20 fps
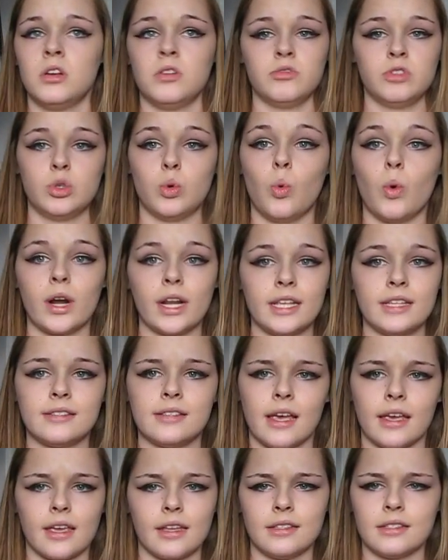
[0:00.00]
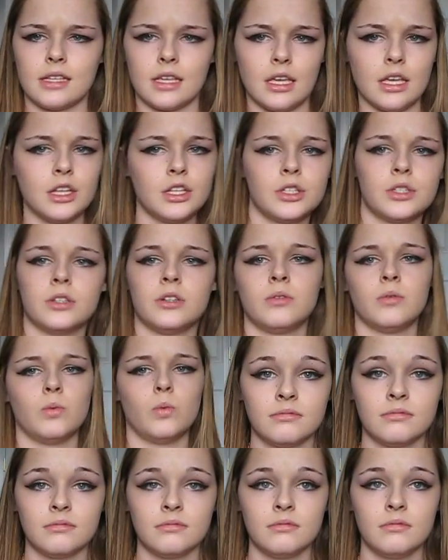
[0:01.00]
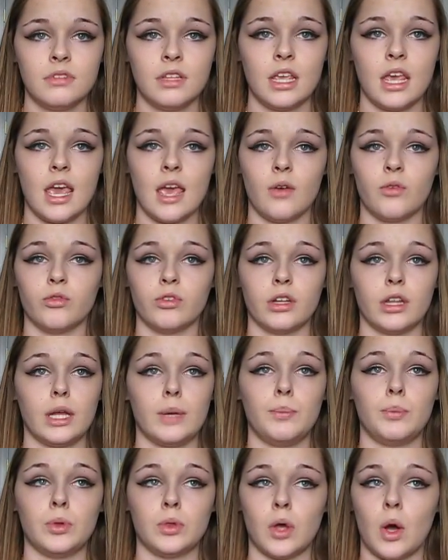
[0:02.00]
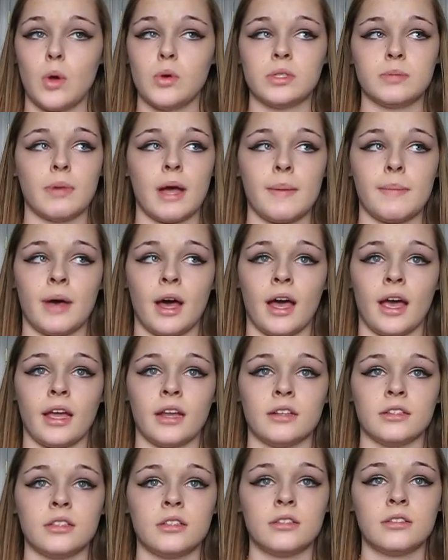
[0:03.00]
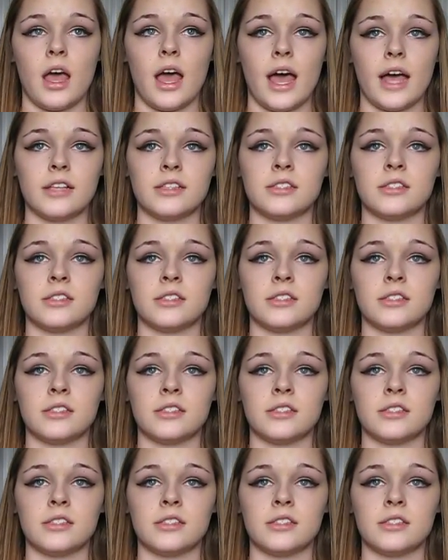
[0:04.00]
20 seconds each. It really blows my mind. As